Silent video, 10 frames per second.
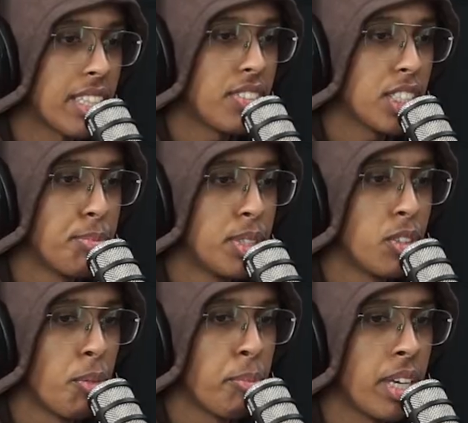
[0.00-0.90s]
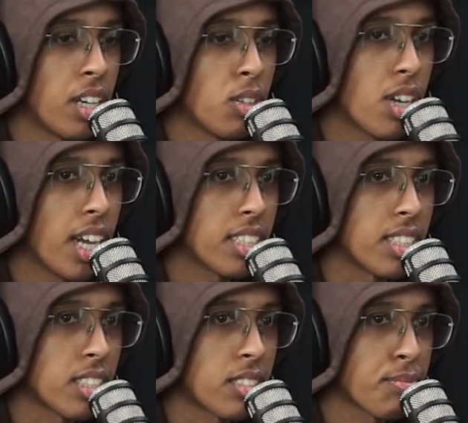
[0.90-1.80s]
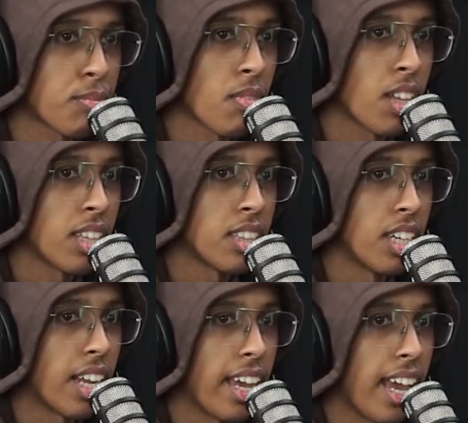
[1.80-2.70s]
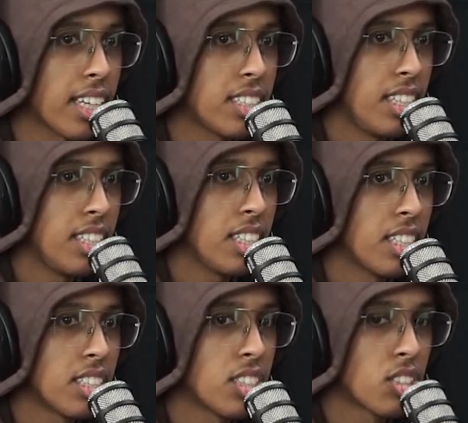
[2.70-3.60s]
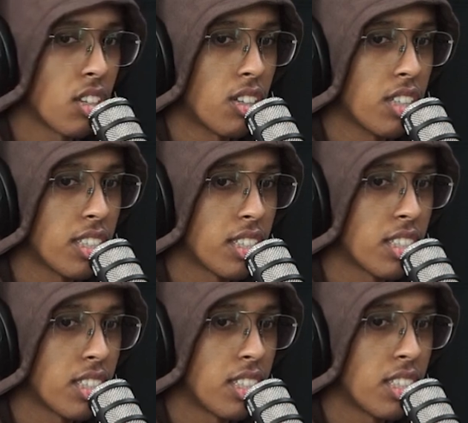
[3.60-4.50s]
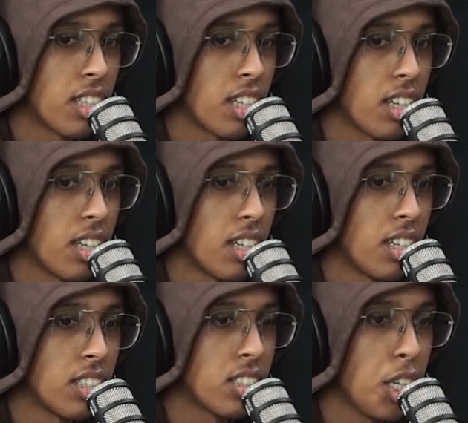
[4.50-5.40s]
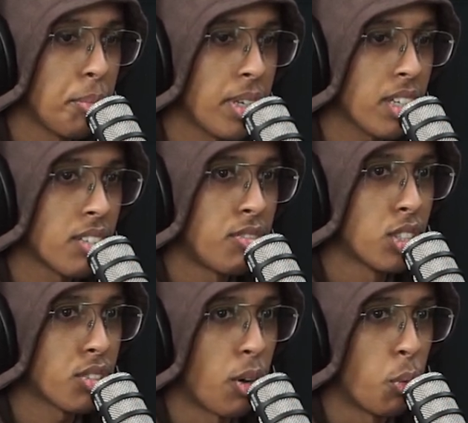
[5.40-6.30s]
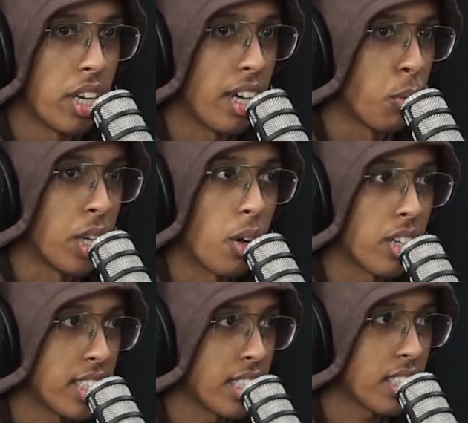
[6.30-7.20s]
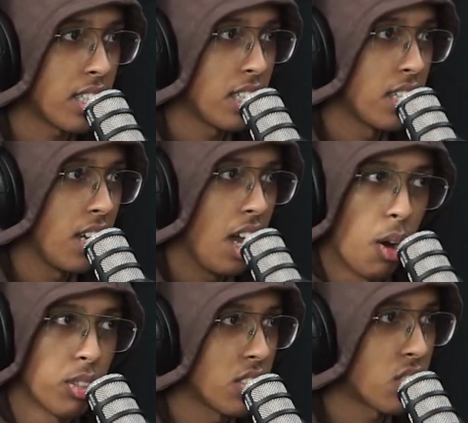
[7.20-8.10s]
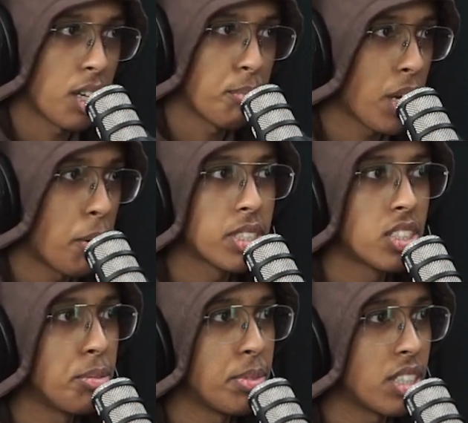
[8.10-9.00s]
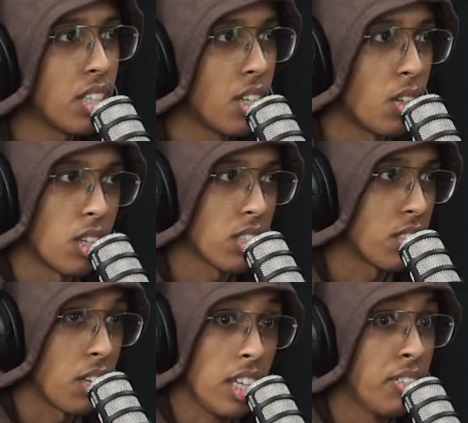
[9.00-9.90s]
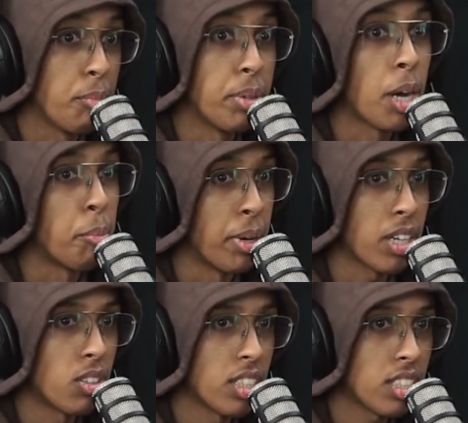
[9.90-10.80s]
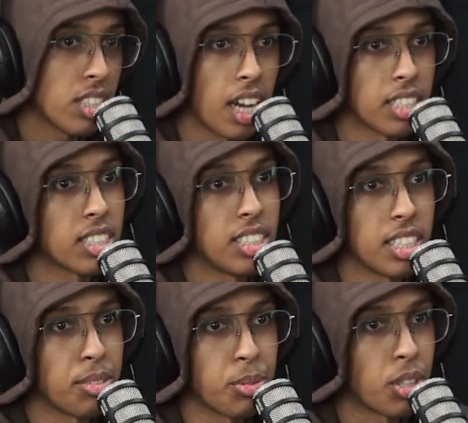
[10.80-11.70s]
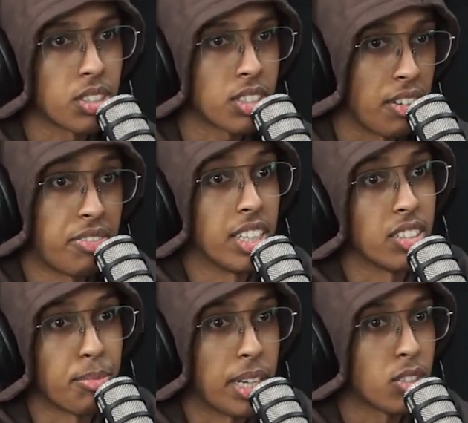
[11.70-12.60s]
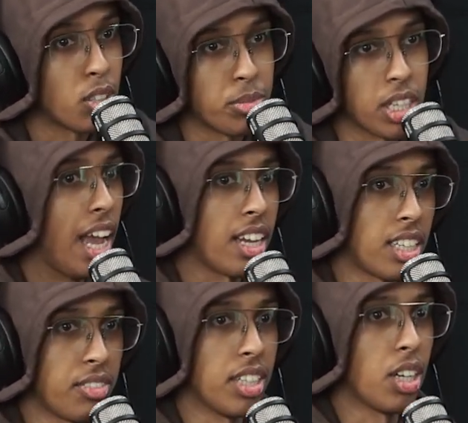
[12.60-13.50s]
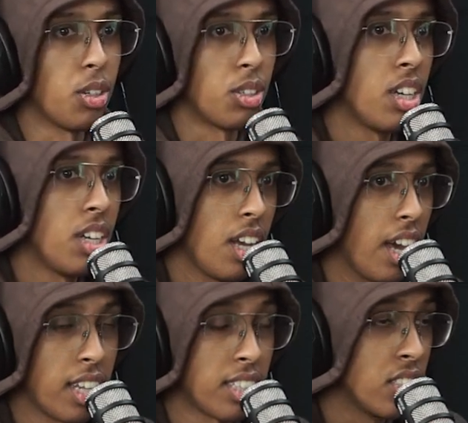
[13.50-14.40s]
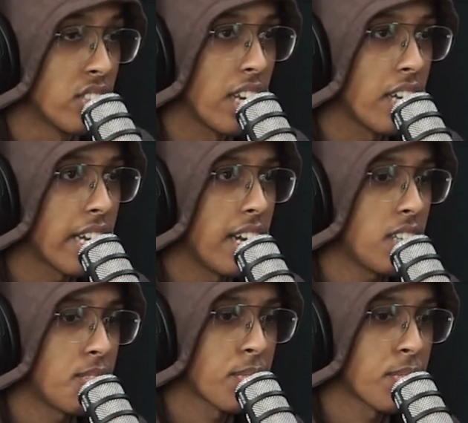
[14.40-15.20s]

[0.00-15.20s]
difference between me and you guys is that I actually started streaming, first of all, without an agenda. I wasn't trying to become a streamer or to even become big on it. I just did it because a friend of mine told me, yeah, give it a go. And I didn't really care.